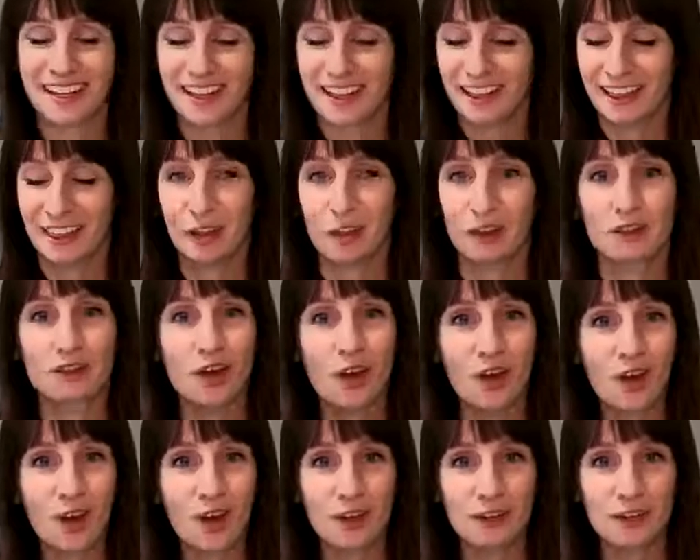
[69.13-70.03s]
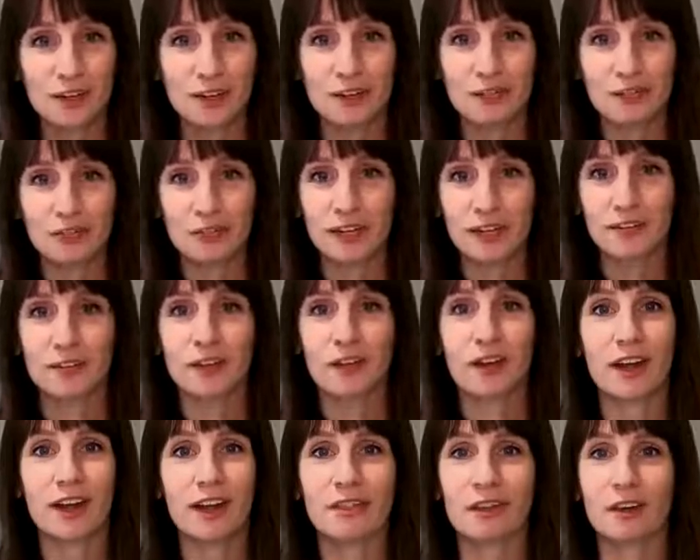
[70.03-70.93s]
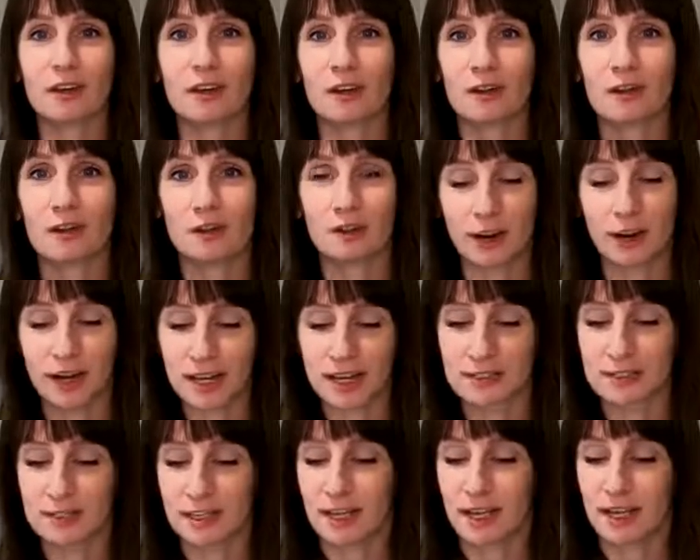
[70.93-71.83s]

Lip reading: they're tart in flavor and they're great